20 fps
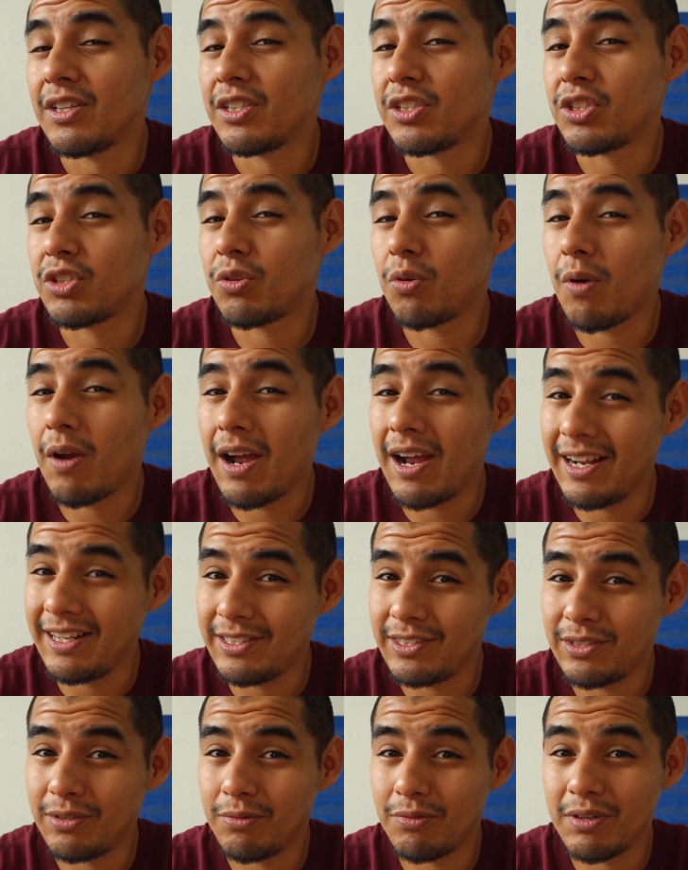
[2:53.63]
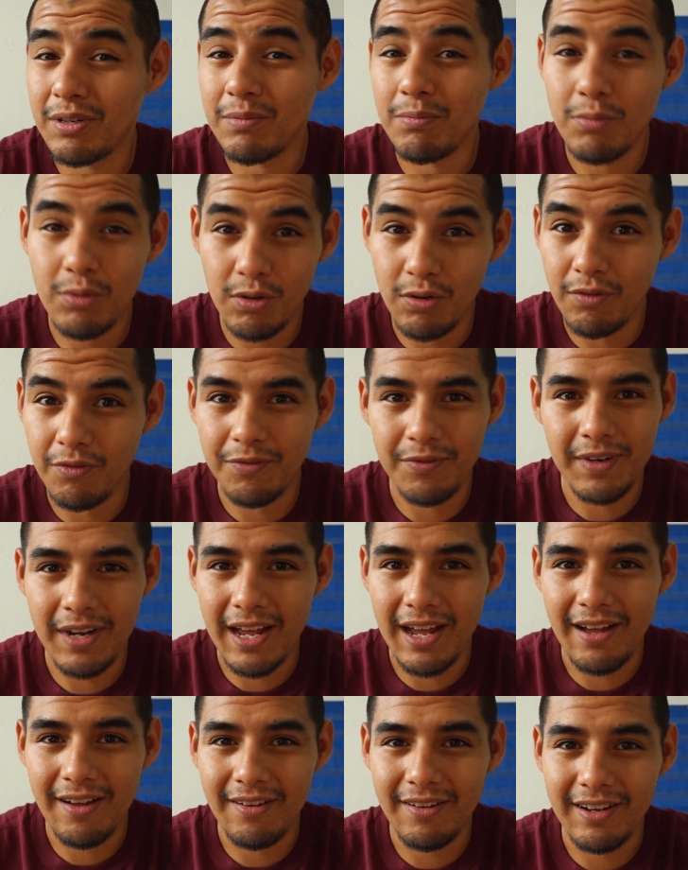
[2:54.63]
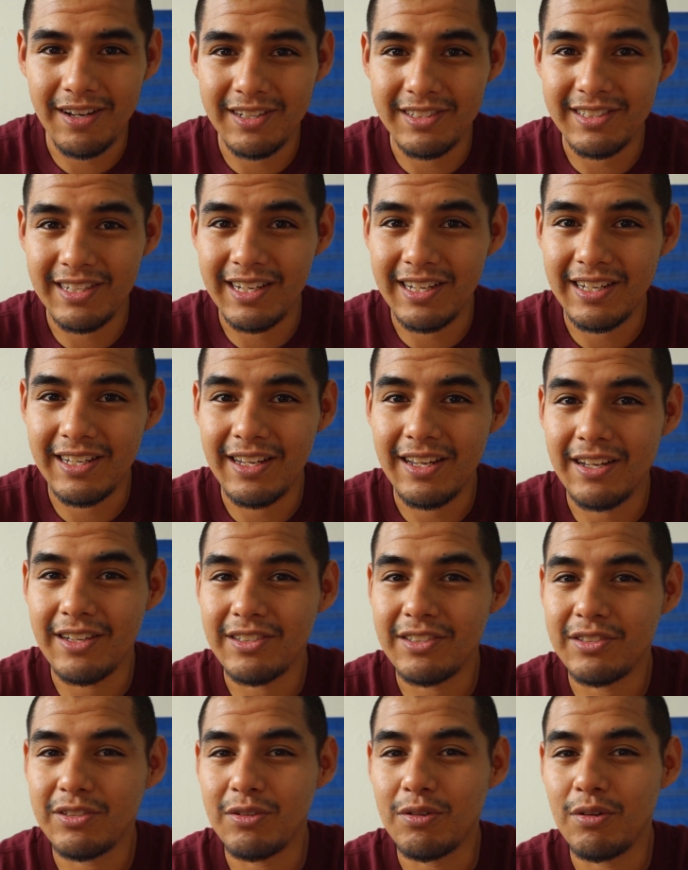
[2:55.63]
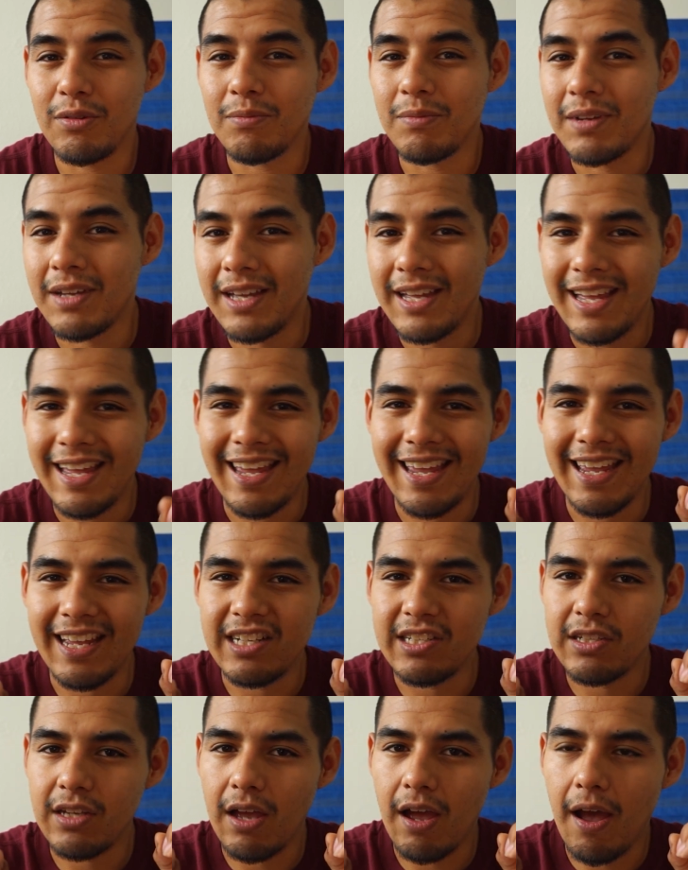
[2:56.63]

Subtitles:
trying to remove now, because they assume it's